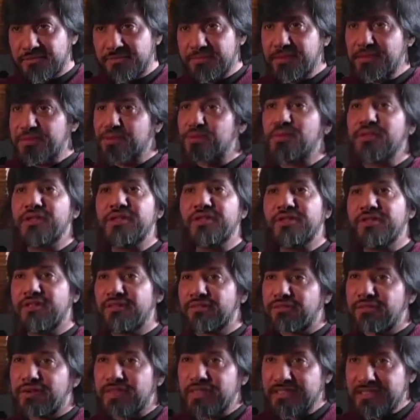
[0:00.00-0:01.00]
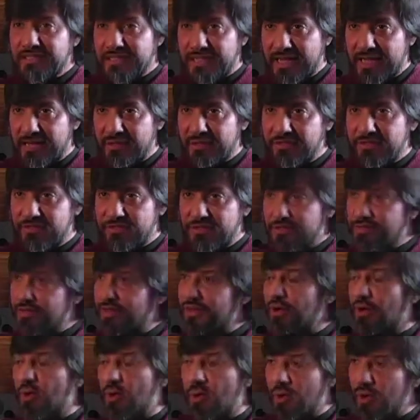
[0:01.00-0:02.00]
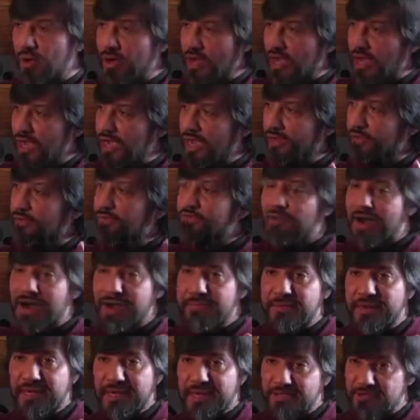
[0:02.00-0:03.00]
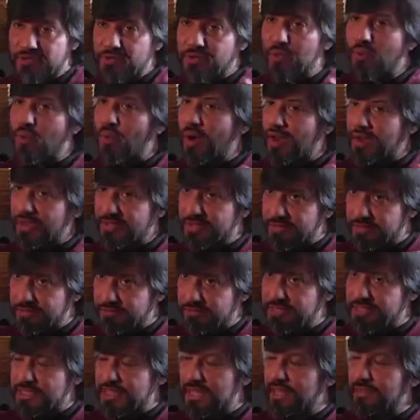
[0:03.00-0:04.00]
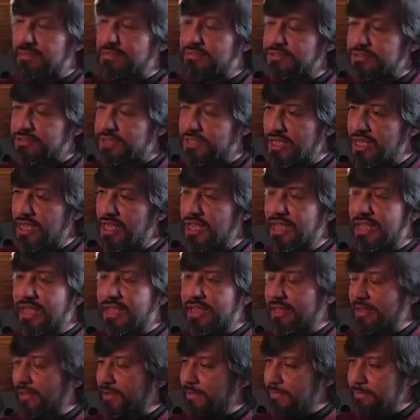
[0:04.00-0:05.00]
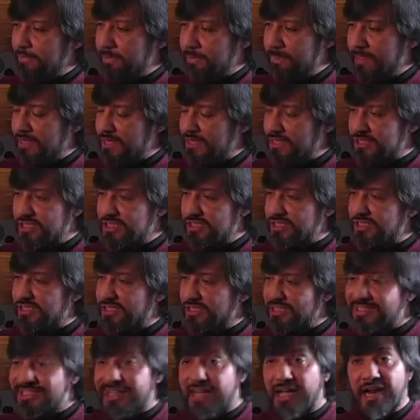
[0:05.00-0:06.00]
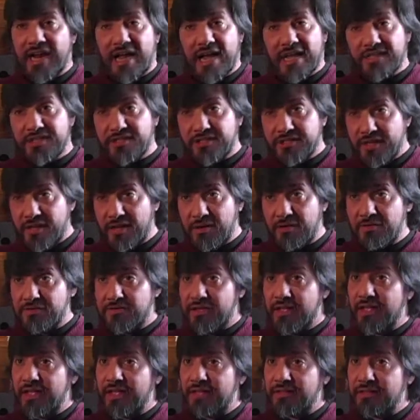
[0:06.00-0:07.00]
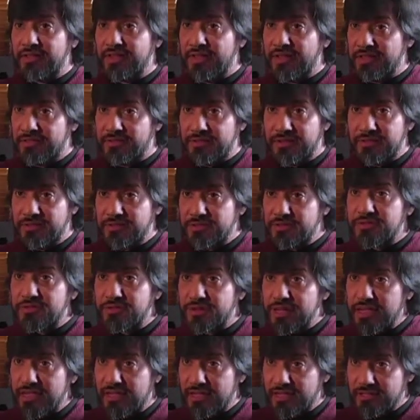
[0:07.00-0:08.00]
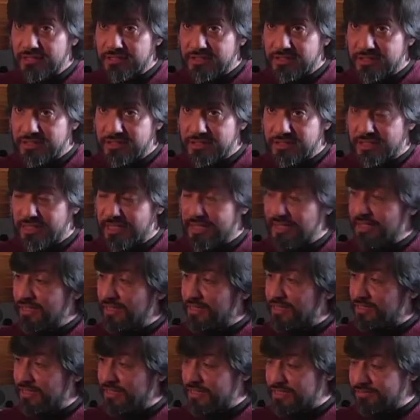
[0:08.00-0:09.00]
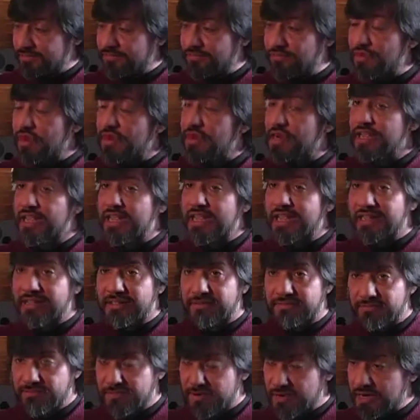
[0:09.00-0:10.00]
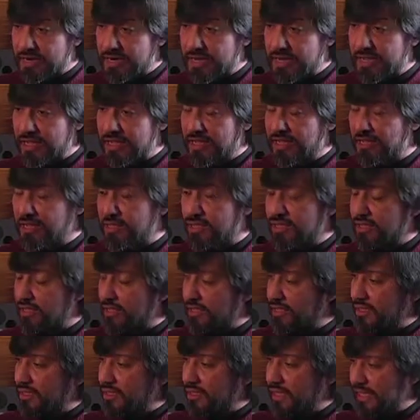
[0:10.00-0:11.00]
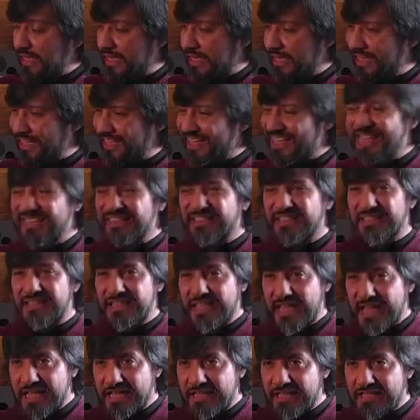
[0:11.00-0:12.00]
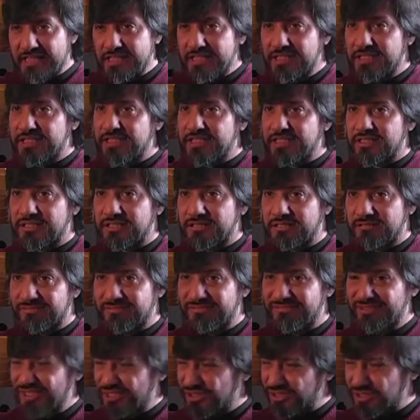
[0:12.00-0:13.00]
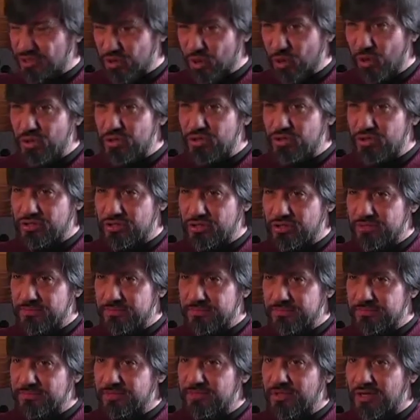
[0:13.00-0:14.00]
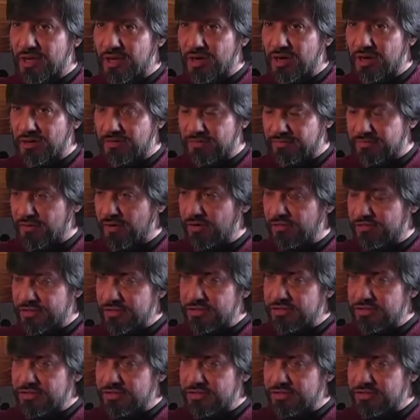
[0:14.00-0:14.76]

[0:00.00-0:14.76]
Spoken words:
between different sounds, different families or quality of sounds. There's this scratch sound in the strings that is very, very intense distortion of the